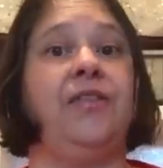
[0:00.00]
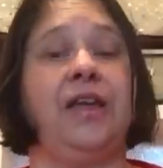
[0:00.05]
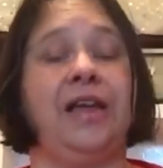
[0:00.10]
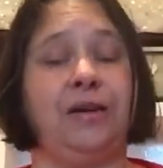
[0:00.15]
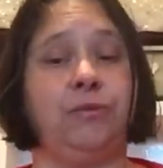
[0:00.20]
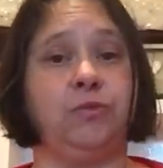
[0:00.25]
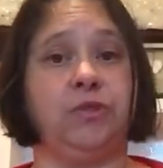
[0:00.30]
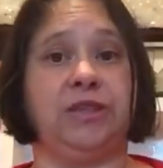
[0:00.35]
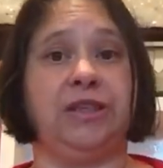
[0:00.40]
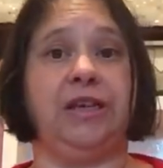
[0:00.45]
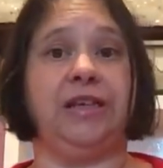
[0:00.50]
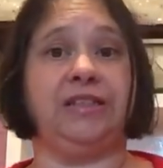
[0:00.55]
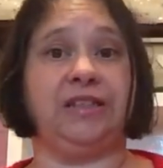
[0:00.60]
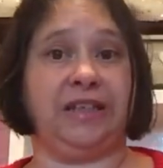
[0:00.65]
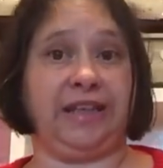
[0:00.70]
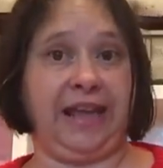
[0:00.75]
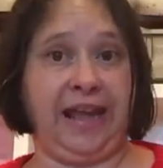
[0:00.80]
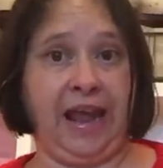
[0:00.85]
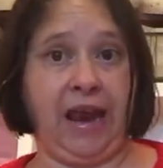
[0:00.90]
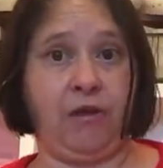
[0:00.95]
and that was as
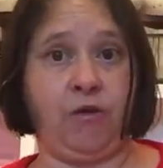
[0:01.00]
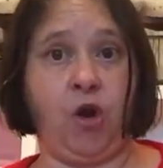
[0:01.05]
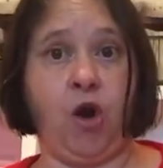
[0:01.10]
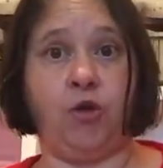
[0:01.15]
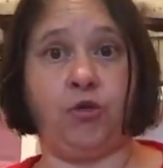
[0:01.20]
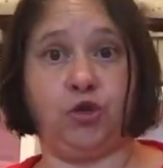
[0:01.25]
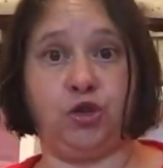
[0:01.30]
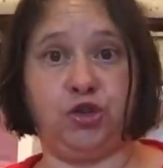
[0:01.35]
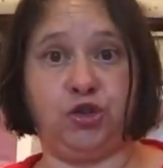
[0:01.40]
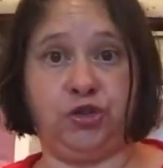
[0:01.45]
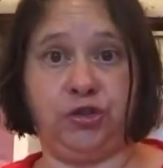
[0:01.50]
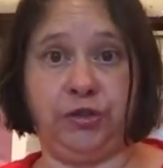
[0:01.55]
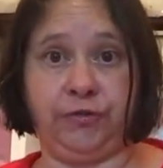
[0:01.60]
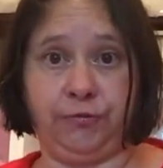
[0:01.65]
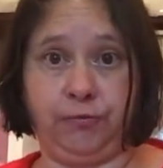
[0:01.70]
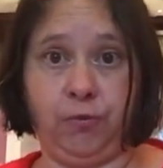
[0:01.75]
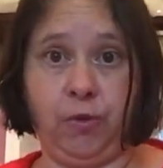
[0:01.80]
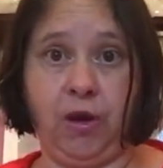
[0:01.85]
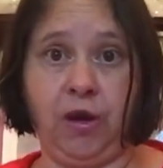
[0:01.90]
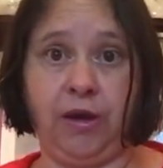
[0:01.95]
a carer on
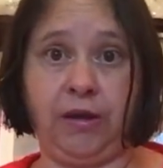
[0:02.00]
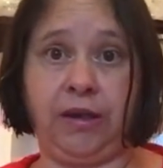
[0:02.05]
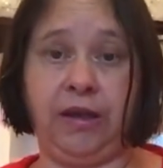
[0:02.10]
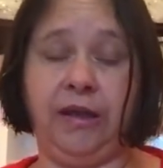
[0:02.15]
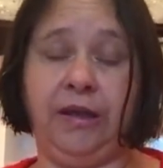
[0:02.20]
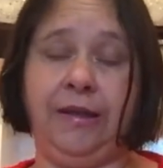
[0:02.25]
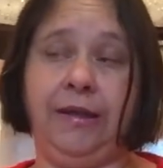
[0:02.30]
shift work.